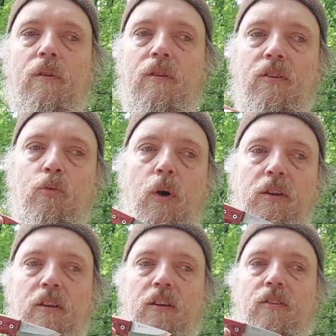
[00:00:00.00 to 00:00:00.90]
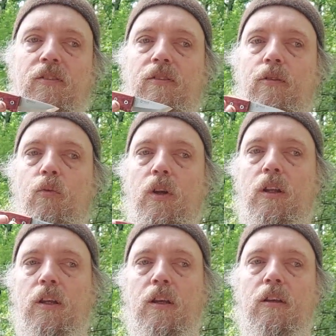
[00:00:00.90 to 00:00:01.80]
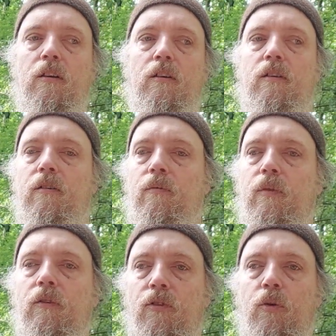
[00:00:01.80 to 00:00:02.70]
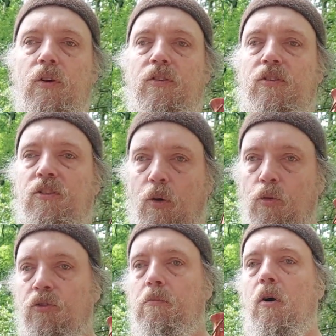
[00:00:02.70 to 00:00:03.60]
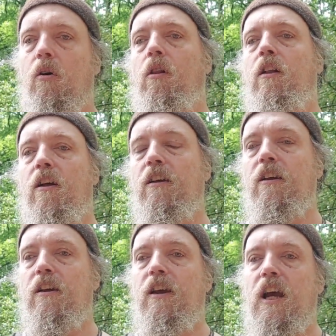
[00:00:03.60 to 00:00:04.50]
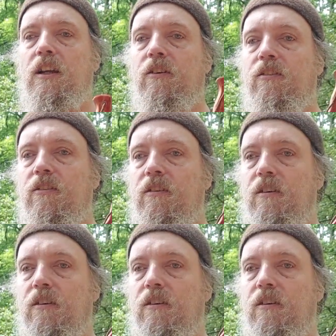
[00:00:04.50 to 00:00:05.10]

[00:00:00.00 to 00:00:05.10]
this one is really, even though it's so small and